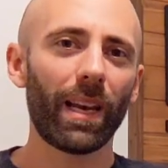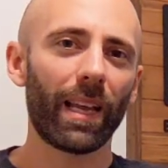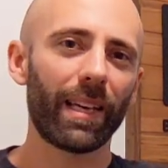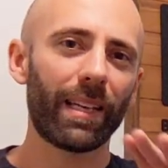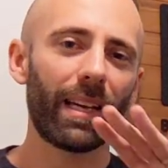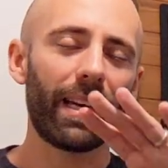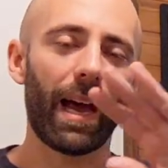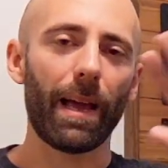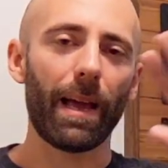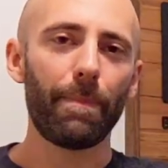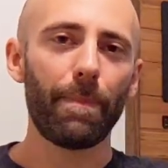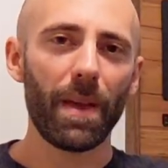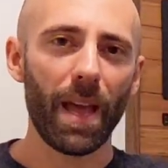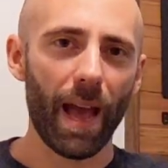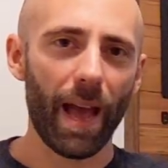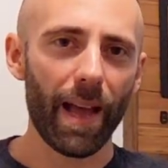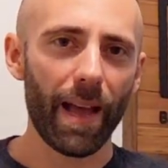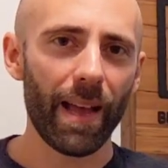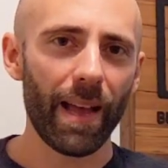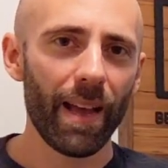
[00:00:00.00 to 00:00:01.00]
like an
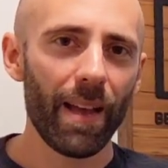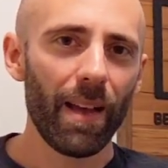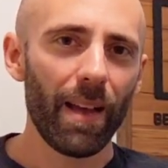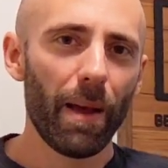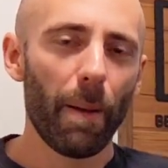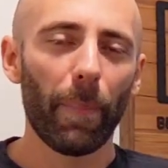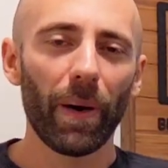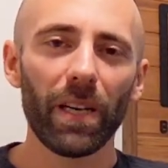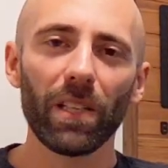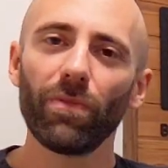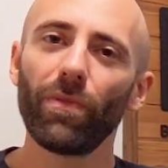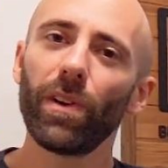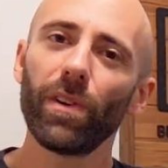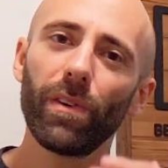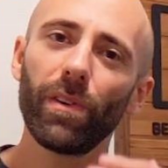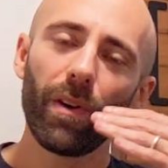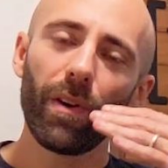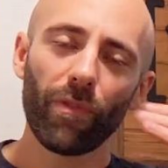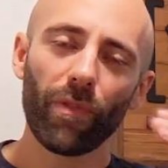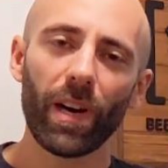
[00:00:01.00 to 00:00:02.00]
IPA, but it's very
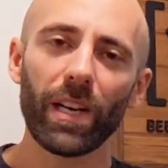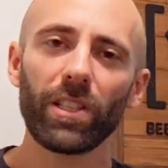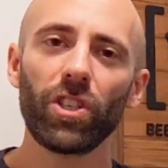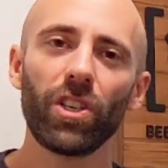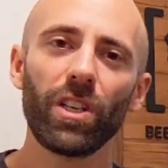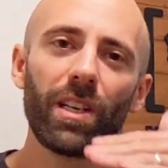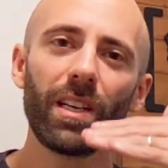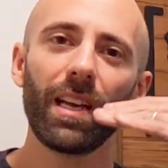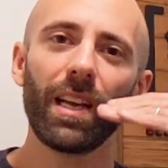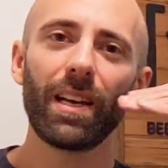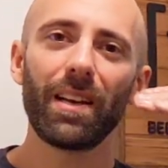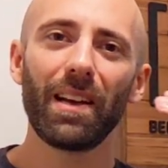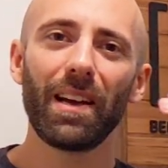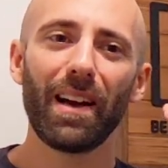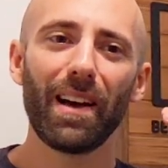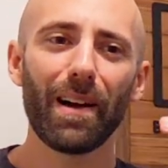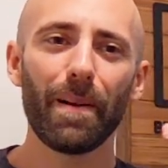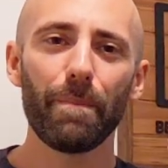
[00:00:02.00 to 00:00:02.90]
refreshing. And